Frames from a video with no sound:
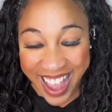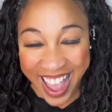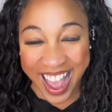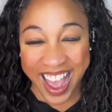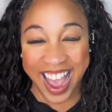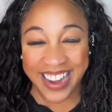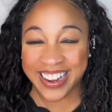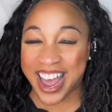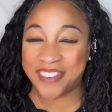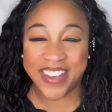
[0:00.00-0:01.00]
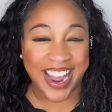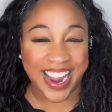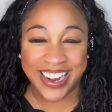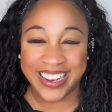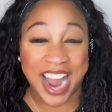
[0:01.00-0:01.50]
I love
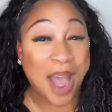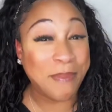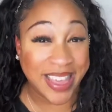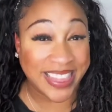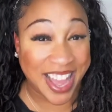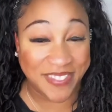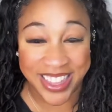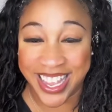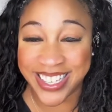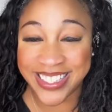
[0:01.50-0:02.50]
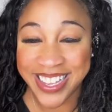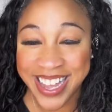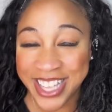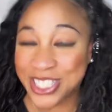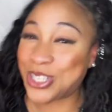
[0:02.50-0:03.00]
it. Not me loving this.
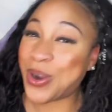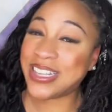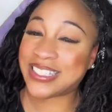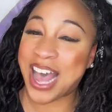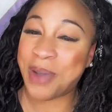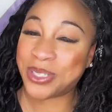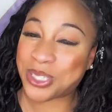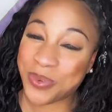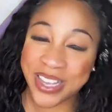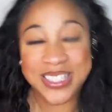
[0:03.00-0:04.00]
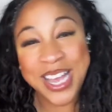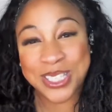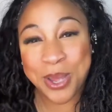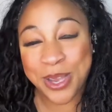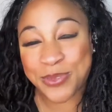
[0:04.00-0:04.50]
Storytime with Sirece. Thanks
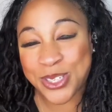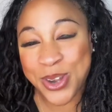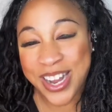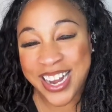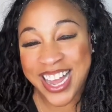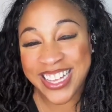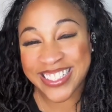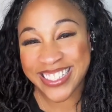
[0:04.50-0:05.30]
so much for joining us.